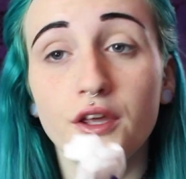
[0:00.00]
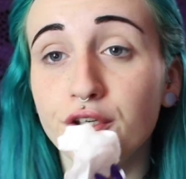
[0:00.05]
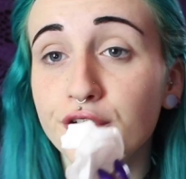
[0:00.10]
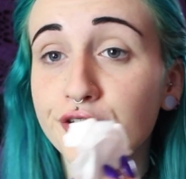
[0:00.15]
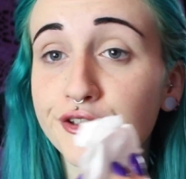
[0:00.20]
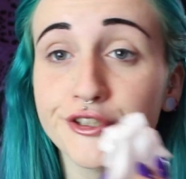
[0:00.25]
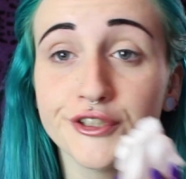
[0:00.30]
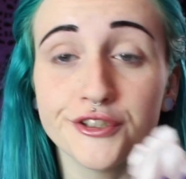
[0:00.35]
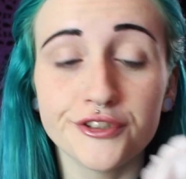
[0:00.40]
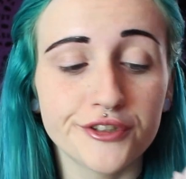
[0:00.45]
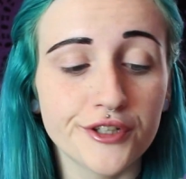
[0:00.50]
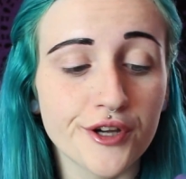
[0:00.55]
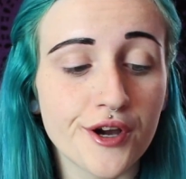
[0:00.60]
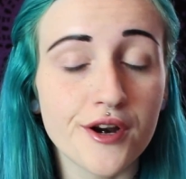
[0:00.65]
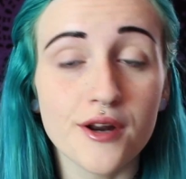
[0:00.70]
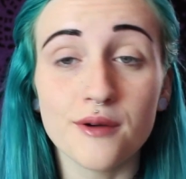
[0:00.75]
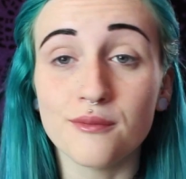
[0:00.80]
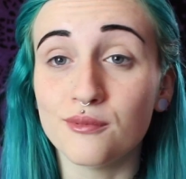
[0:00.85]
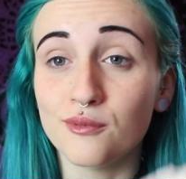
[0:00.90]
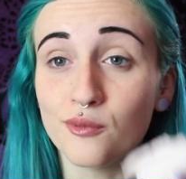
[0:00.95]
You're just
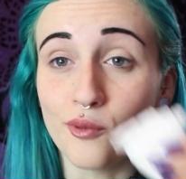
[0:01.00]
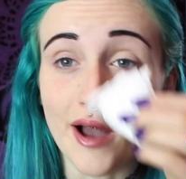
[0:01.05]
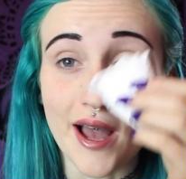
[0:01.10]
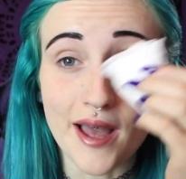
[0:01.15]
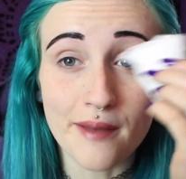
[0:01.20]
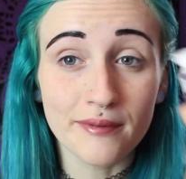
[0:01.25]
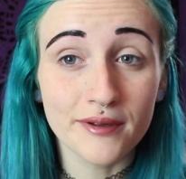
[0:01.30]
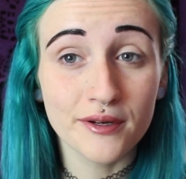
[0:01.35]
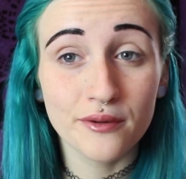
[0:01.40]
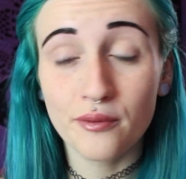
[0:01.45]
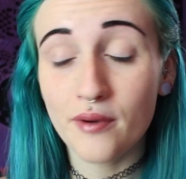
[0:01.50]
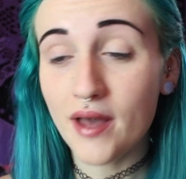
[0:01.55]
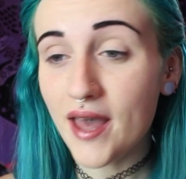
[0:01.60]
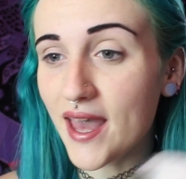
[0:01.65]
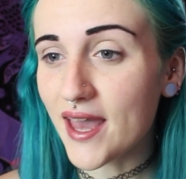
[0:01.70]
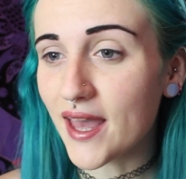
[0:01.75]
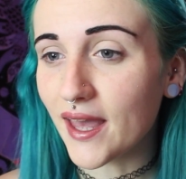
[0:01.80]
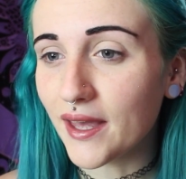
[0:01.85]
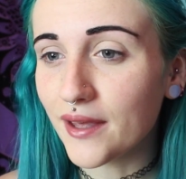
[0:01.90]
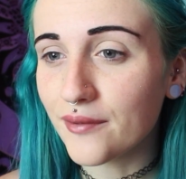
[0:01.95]
gonna wipe it
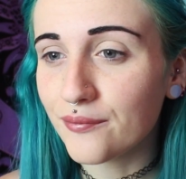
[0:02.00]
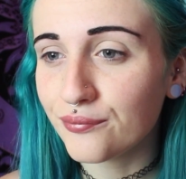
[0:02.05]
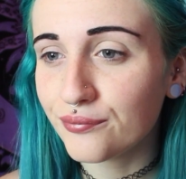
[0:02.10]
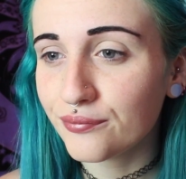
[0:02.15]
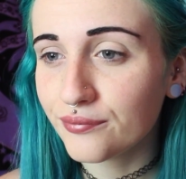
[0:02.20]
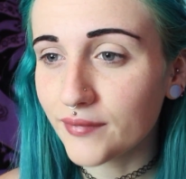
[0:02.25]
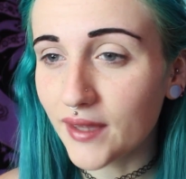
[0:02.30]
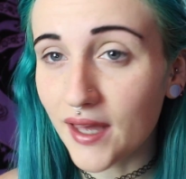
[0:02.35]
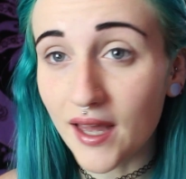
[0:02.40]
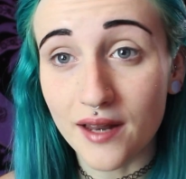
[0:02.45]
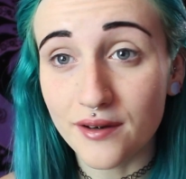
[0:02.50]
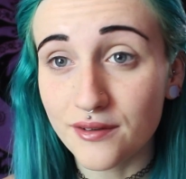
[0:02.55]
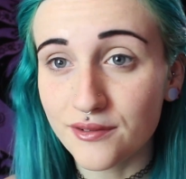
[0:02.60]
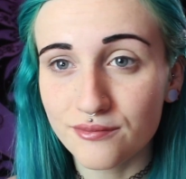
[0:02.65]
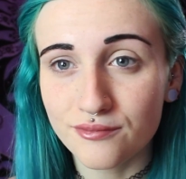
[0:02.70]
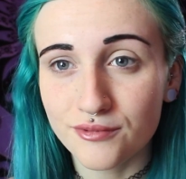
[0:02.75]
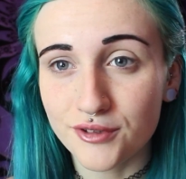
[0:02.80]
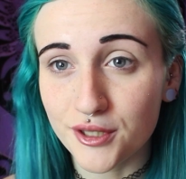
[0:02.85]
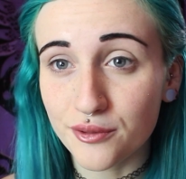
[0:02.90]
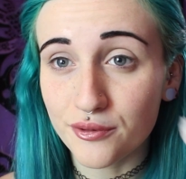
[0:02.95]
away
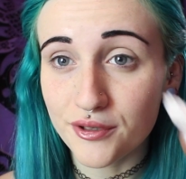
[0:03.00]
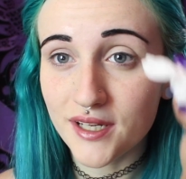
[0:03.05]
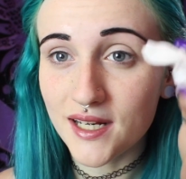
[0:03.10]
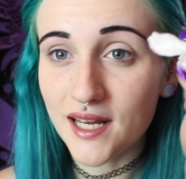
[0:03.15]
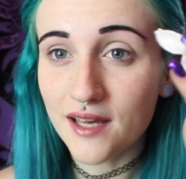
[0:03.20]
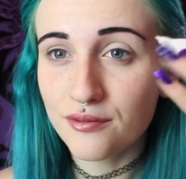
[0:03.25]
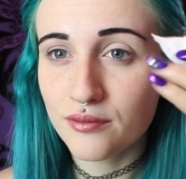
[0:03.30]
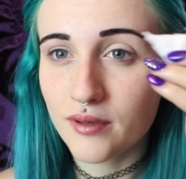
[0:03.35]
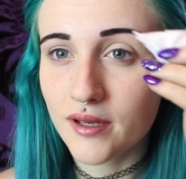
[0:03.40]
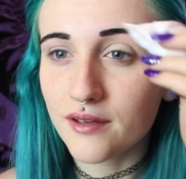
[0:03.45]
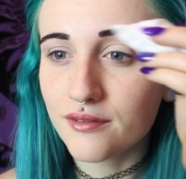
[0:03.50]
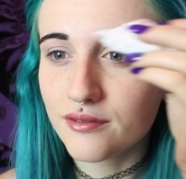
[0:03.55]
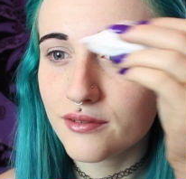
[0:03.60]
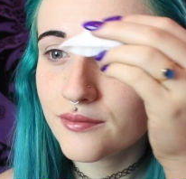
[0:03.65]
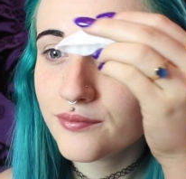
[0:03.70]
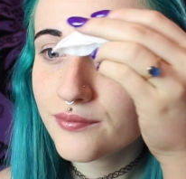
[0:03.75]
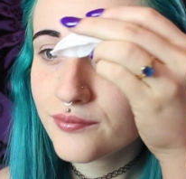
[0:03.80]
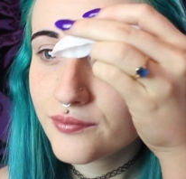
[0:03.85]
and see what you're left with.